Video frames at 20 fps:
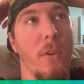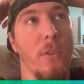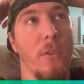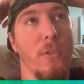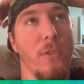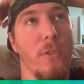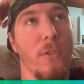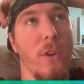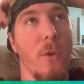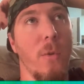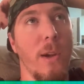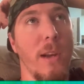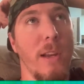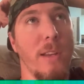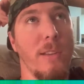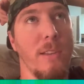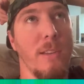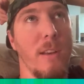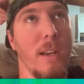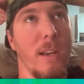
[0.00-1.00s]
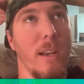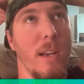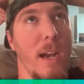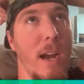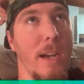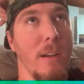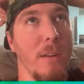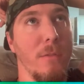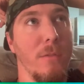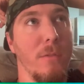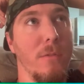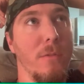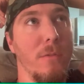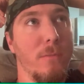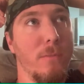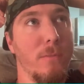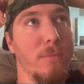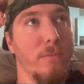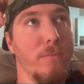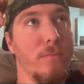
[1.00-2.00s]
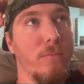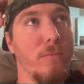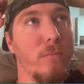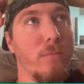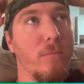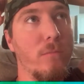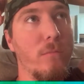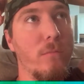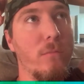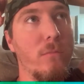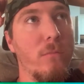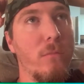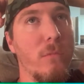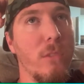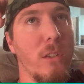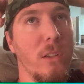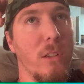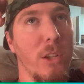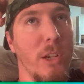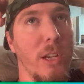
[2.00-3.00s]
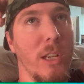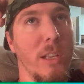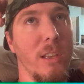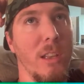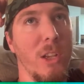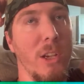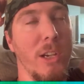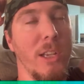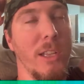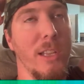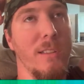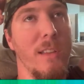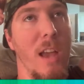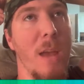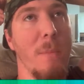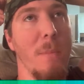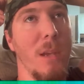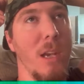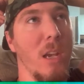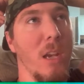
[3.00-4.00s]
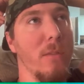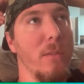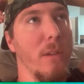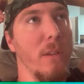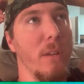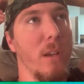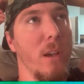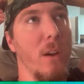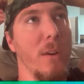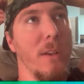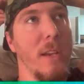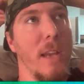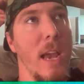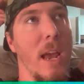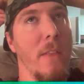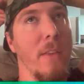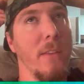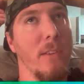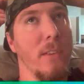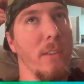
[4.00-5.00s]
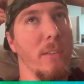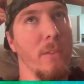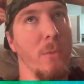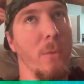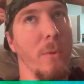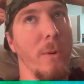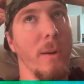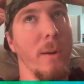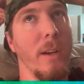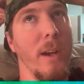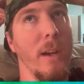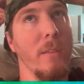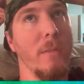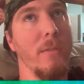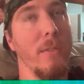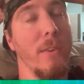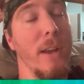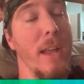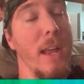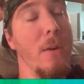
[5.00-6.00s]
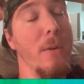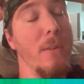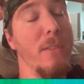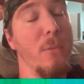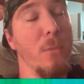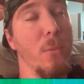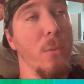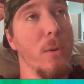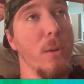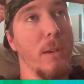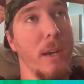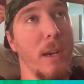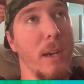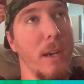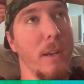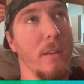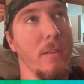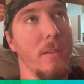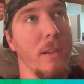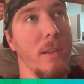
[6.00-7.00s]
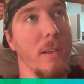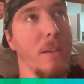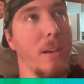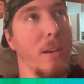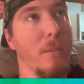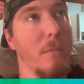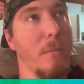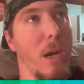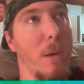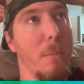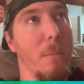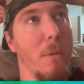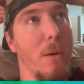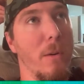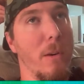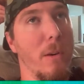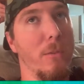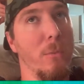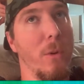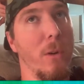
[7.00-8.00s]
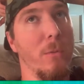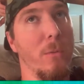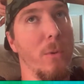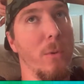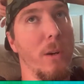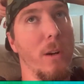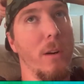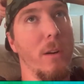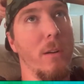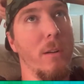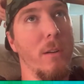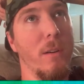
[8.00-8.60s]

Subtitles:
no reason to kind of look at the timing of it and go, yeah, this isn't working. For now, it's working, and I'm always one where